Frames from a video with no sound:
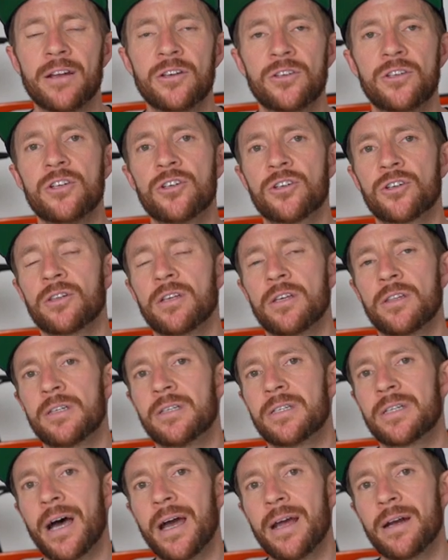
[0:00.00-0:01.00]
additionally, the
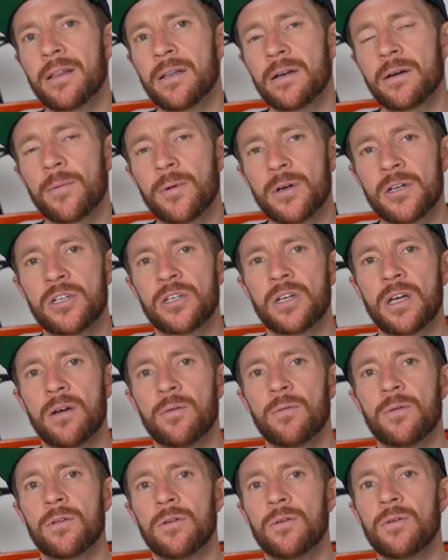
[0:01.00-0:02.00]
data that I'm going to share
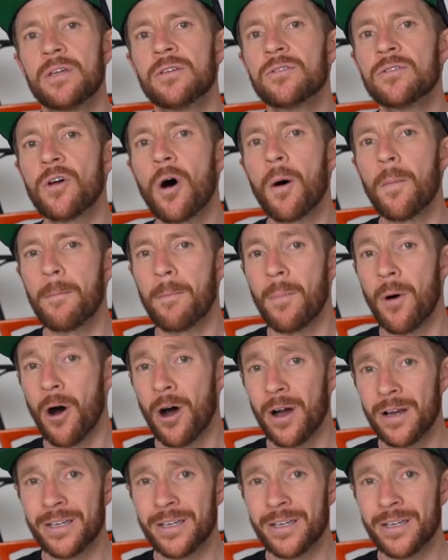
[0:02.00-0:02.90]
with you is not my